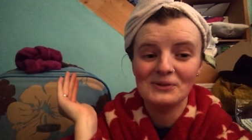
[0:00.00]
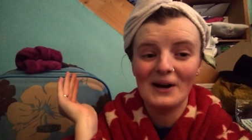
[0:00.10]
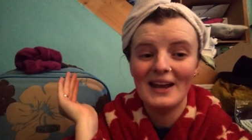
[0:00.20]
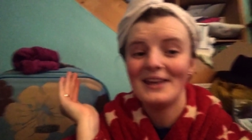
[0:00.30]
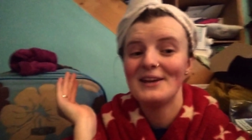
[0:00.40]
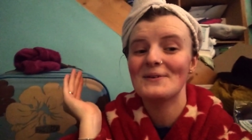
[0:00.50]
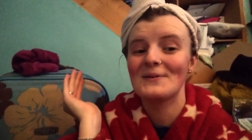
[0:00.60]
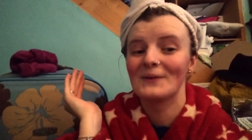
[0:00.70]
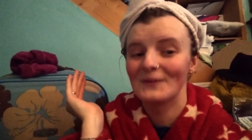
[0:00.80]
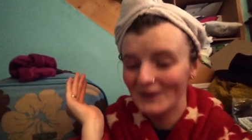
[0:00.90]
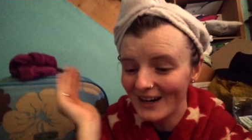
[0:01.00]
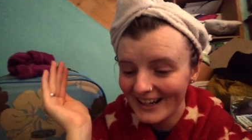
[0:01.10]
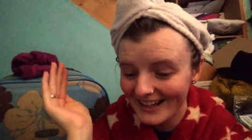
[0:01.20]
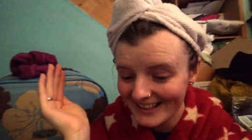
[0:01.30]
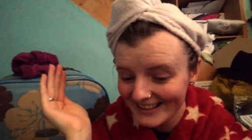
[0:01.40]

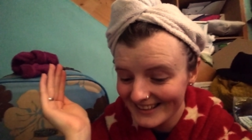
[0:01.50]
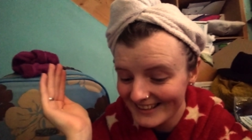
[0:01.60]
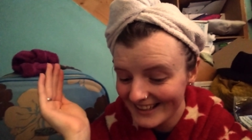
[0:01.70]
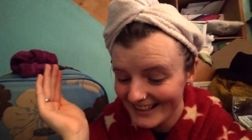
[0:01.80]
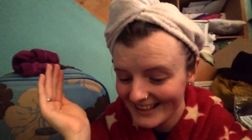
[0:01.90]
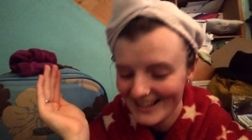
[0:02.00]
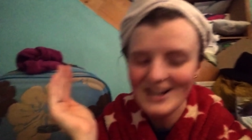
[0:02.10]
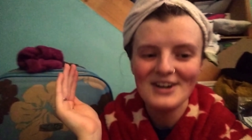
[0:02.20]
twenty-one, uh,